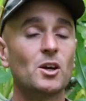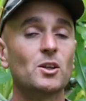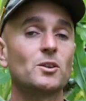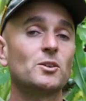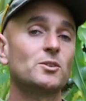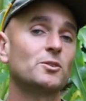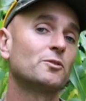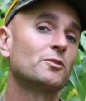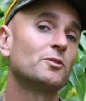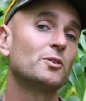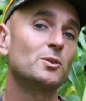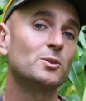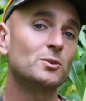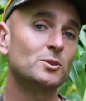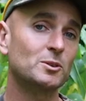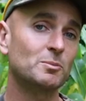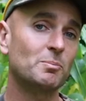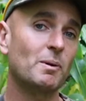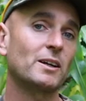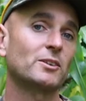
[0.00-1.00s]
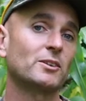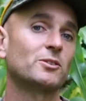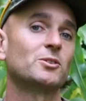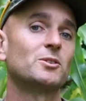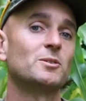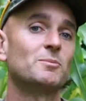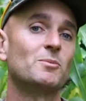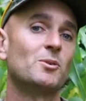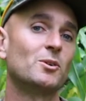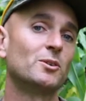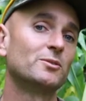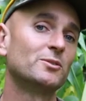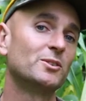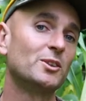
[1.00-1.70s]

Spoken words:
this full spectrum of